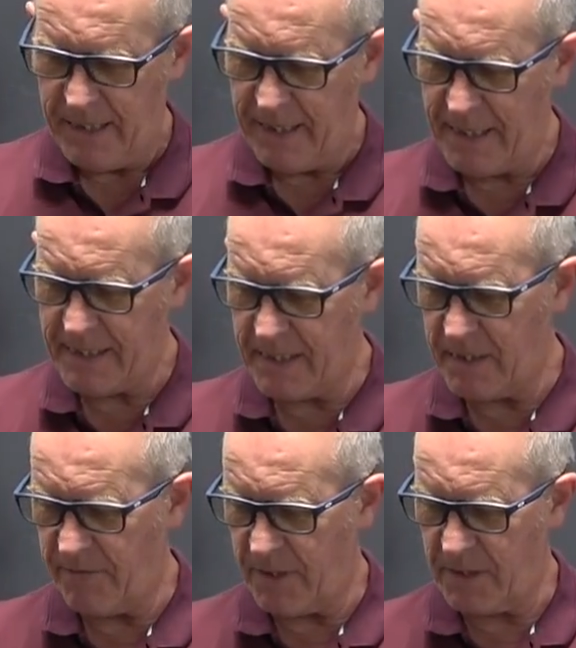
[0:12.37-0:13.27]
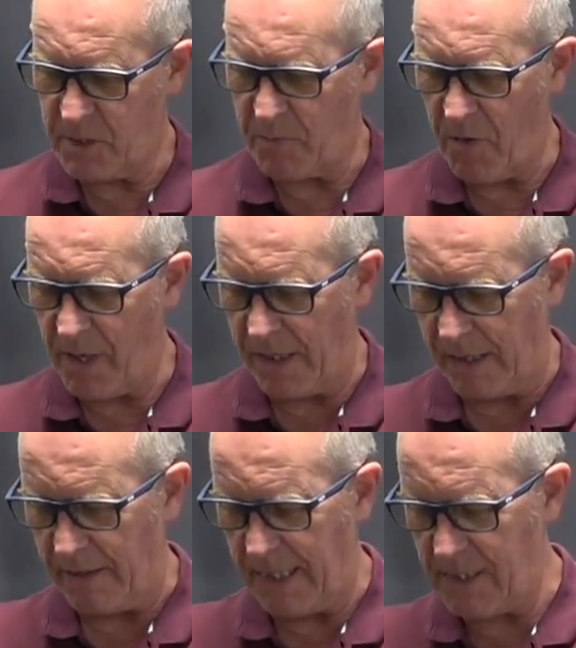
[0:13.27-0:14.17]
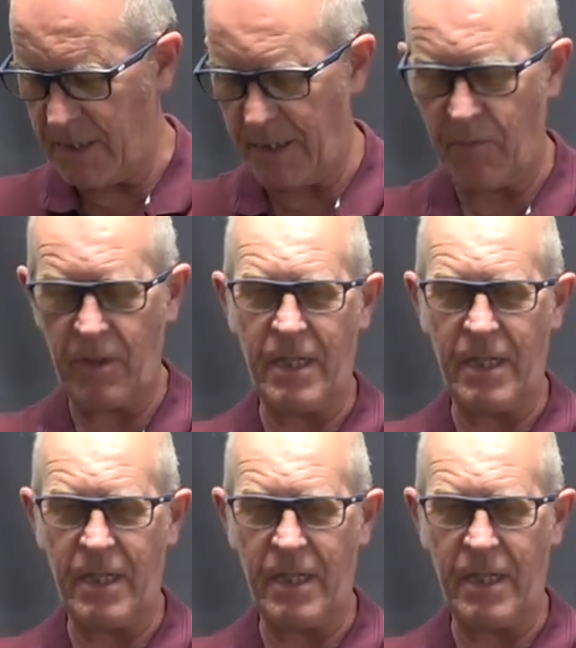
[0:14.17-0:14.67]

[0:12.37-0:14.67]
this is of a spider. Actually,